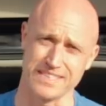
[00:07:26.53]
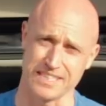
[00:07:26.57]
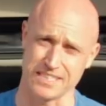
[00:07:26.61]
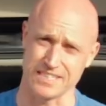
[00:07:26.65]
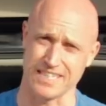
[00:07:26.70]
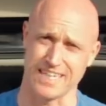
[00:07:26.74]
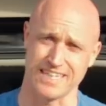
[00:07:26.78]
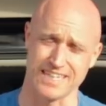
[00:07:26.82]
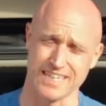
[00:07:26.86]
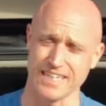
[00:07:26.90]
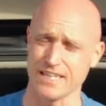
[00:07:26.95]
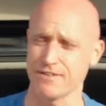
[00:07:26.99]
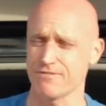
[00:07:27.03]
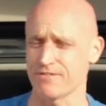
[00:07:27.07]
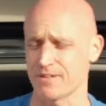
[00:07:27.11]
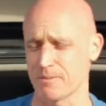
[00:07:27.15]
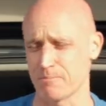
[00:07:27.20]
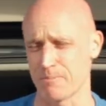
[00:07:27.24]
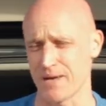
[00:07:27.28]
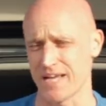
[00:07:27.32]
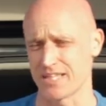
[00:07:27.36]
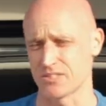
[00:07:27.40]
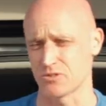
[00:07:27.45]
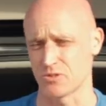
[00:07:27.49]
Nissan Leaf
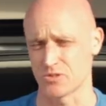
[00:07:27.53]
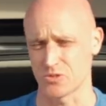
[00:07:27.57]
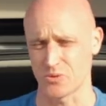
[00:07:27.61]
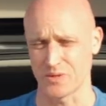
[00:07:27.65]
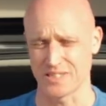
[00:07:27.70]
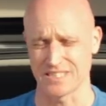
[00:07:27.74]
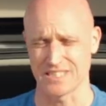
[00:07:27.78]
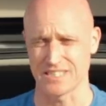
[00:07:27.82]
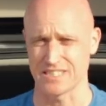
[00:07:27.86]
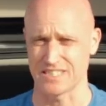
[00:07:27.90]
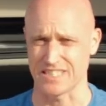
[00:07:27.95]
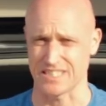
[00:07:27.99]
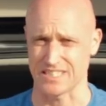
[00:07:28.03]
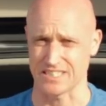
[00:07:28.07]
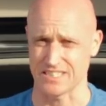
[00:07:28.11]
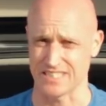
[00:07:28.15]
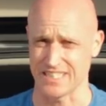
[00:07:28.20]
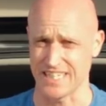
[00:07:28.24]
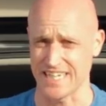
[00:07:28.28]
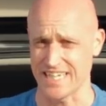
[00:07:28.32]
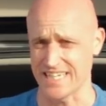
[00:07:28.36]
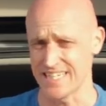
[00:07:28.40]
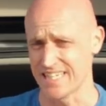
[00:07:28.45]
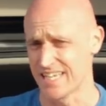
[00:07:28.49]
compared to a
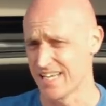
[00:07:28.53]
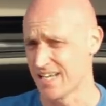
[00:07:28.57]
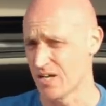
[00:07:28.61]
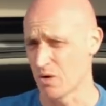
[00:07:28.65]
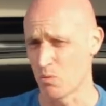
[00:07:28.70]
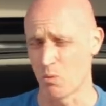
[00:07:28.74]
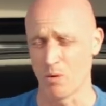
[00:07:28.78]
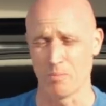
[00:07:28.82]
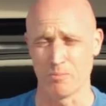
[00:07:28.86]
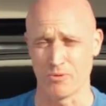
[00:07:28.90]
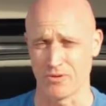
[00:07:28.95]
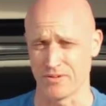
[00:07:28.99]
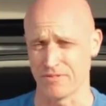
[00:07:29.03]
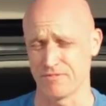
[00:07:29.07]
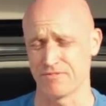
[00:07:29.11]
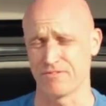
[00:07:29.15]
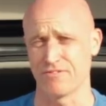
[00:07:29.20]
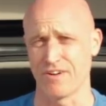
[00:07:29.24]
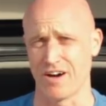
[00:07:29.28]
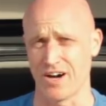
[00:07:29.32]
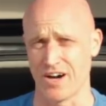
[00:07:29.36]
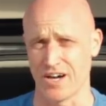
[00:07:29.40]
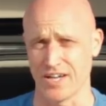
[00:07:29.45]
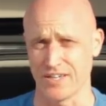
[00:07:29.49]
2016
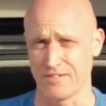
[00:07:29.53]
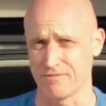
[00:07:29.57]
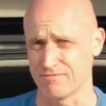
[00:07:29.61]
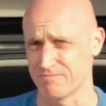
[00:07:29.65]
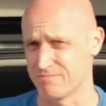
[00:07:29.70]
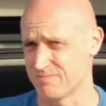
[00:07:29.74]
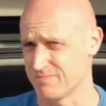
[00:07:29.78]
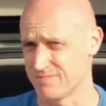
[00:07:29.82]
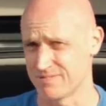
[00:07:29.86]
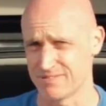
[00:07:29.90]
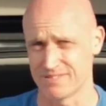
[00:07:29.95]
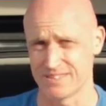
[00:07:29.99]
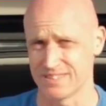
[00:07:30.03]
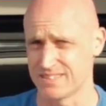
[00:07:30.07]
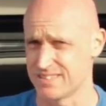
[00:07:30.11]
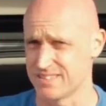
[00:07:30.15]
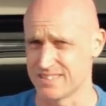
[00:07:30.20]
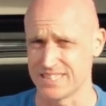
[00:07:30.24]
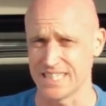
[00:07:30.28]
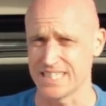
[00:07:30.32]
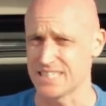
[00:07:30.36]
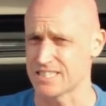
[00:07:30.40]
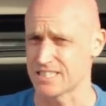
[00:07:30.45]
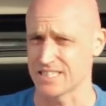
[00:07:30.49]
1.5
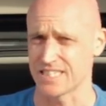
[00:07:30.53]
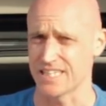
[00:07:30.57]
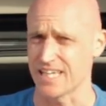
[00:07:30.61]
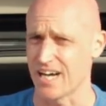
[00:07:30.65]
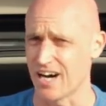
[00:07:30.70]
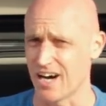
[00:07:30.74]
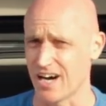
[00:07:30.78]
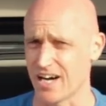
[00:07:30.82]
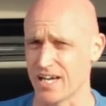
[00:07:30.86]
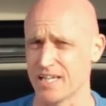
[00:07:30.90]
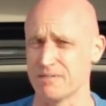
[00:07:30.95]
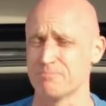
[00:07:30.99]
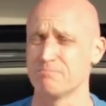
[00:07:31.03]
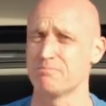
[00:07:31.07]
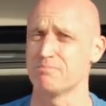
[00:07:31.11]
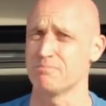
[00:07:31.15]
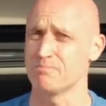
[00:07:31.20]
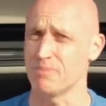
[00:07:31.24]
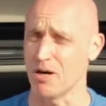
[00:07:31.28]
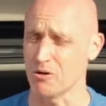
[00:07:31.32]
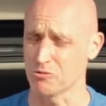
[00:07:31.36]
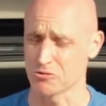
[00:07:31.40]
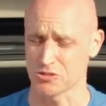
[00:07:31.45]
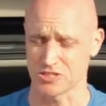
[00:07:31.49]
DCI
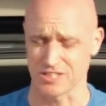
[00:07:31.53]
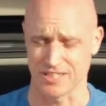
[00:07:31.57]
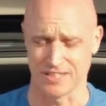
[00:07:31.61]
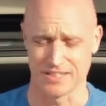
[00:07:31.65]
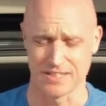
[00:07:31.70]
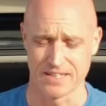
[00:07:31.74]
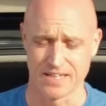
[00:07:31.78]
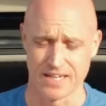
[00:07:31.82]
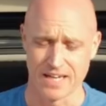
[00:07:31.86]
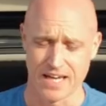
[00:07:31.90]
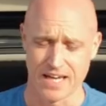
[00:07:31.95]
Pulsar.